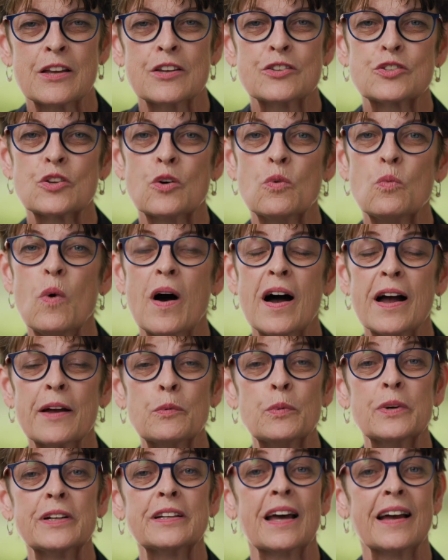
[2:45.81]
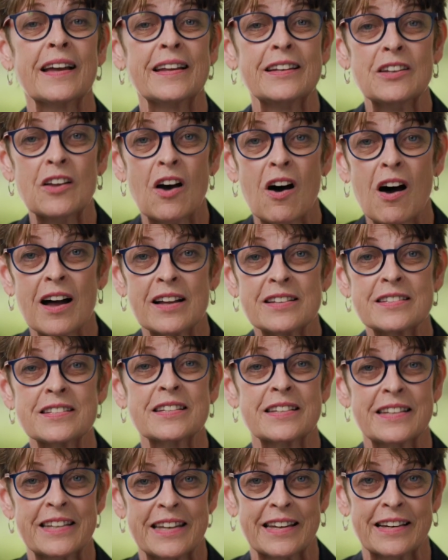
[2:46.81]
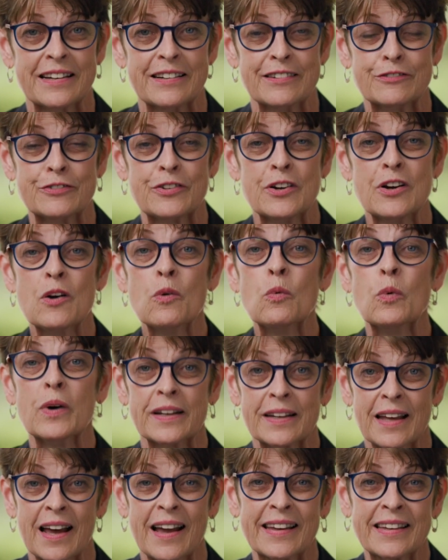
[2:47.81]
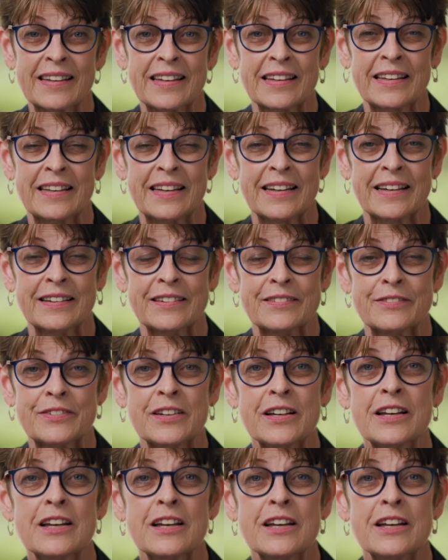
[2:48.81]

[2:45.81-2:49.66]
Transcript: So why would I not give what I can give